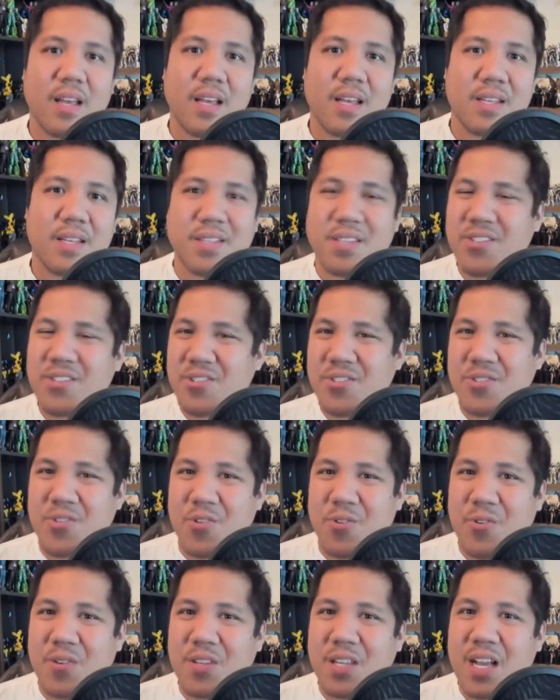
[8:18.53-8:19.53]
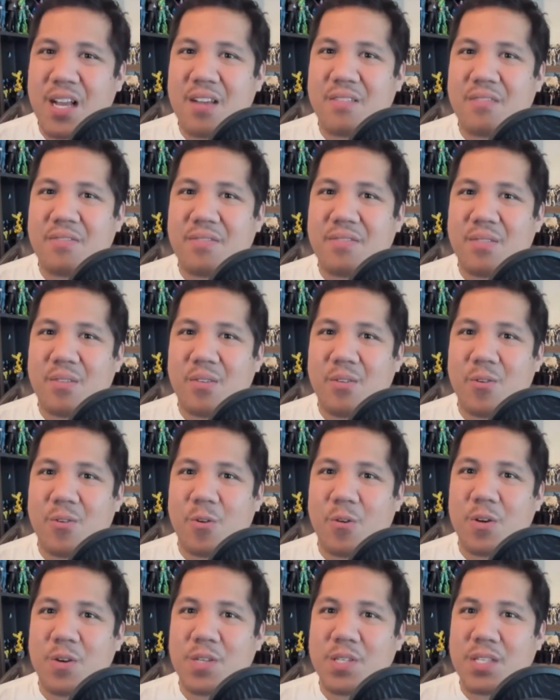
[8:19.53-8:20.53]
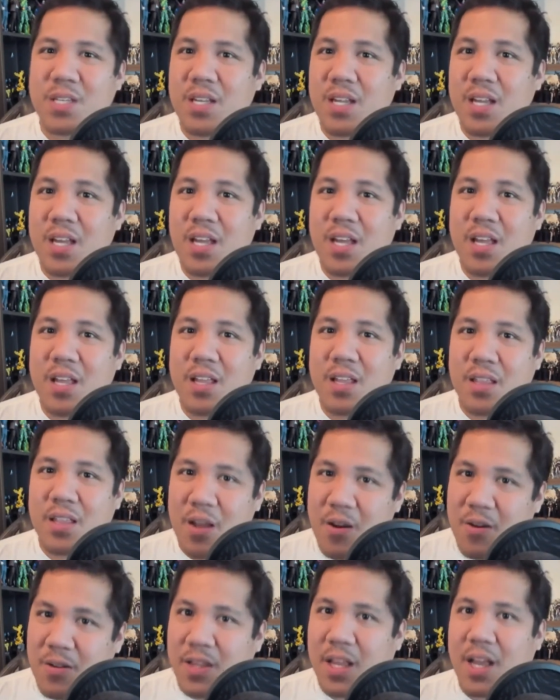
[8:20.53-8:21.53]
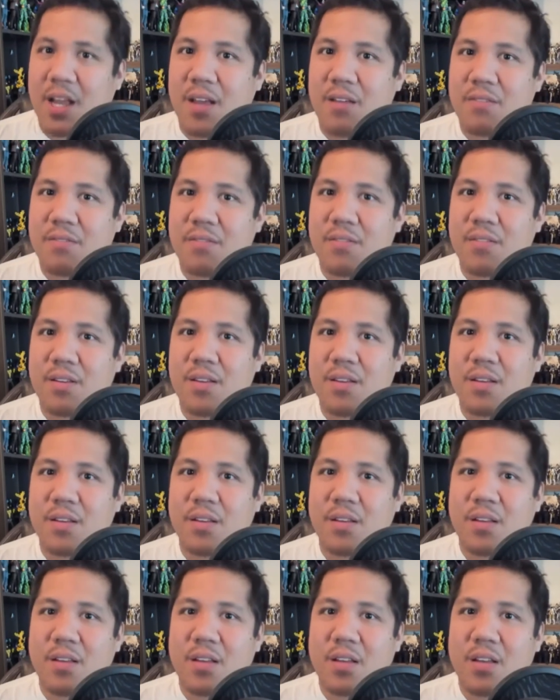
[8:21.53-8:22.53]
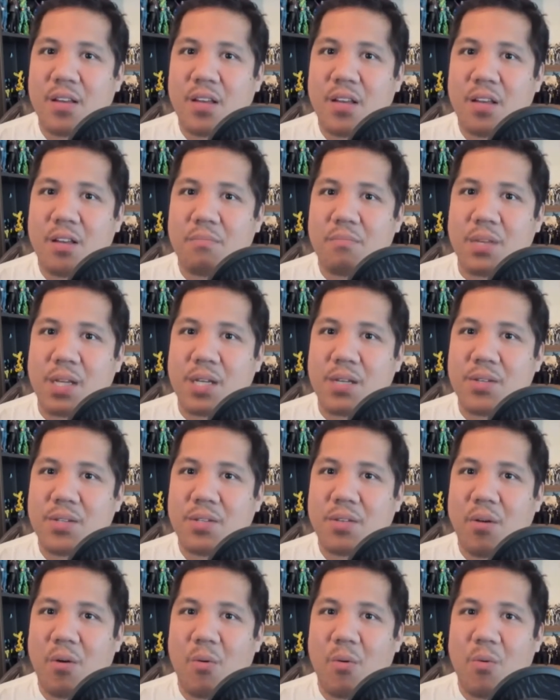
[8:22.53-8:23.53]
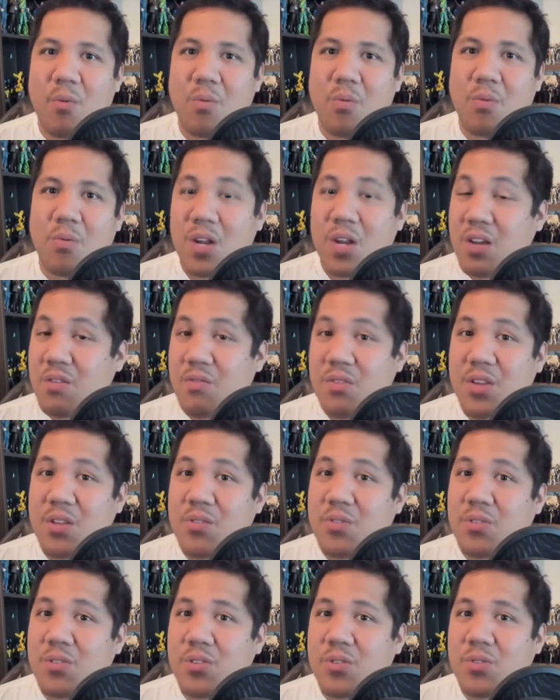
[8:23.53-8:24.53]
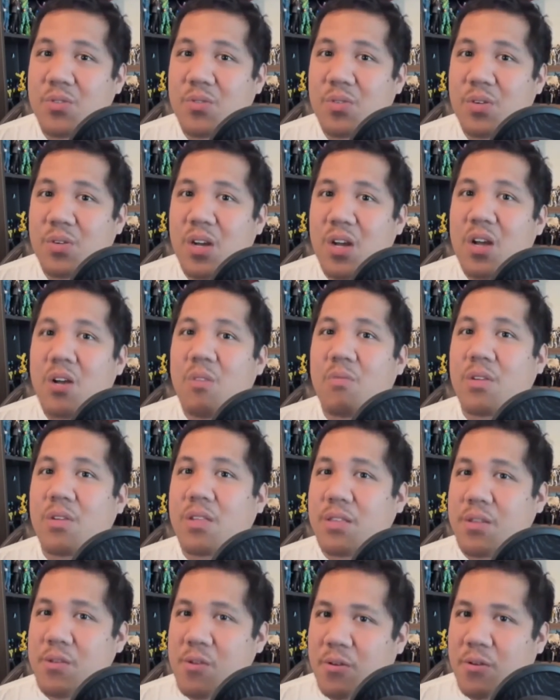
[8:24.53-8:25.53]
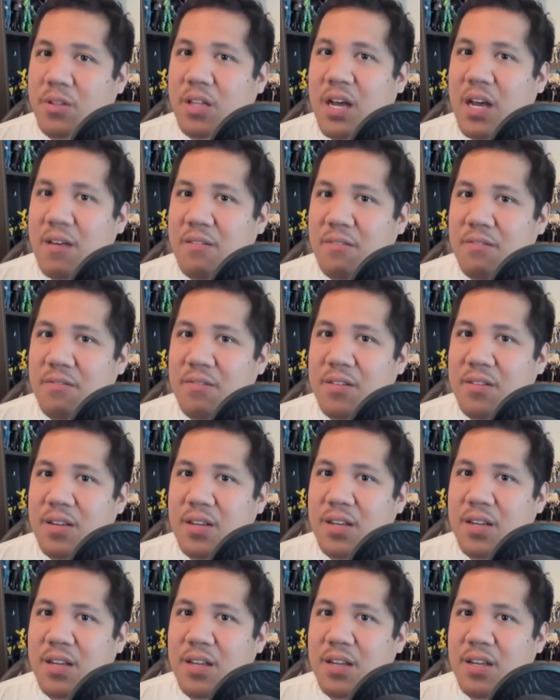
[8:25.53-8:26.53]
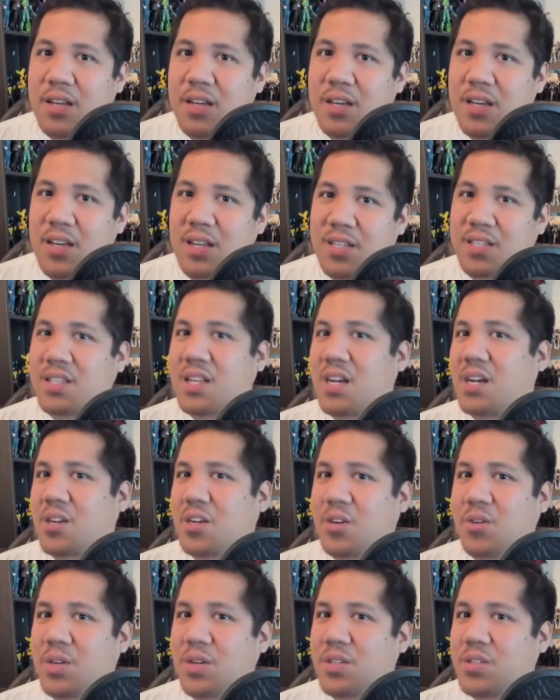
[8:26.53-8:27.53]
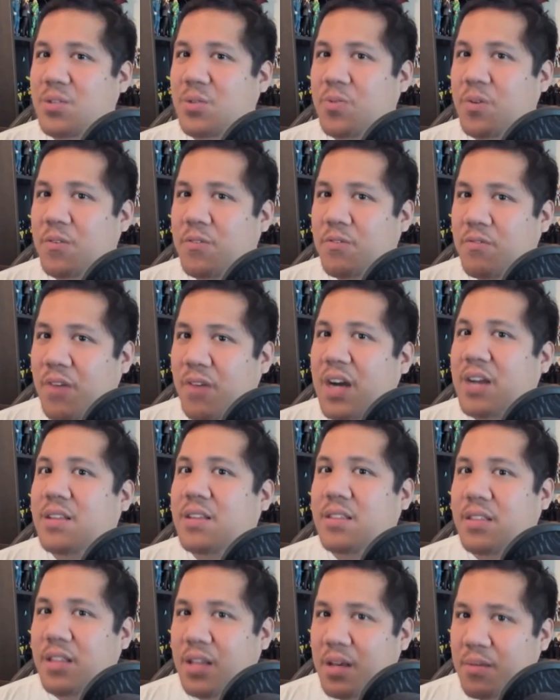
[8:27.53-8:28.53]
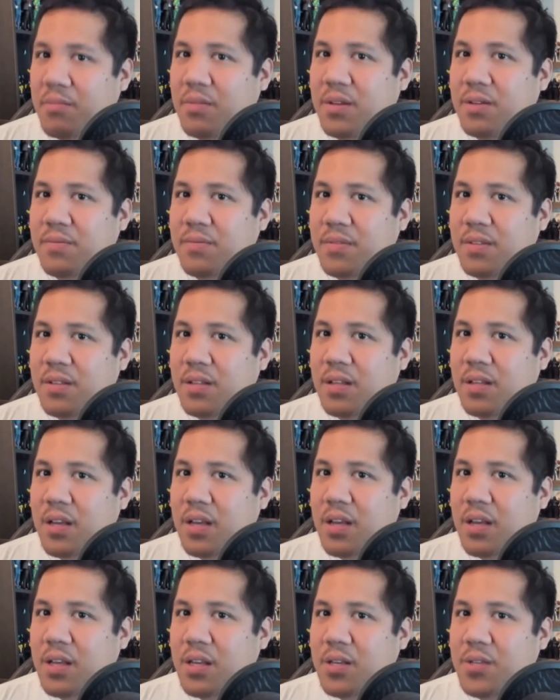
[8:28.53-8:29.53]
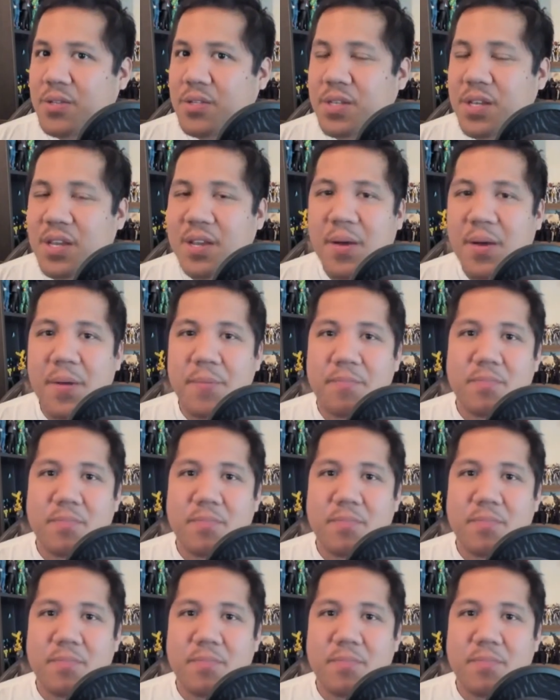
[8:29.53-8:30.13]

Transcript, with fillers: is this your life or is it their life? Because whatever you do with your life, it's not going to affect them. You see,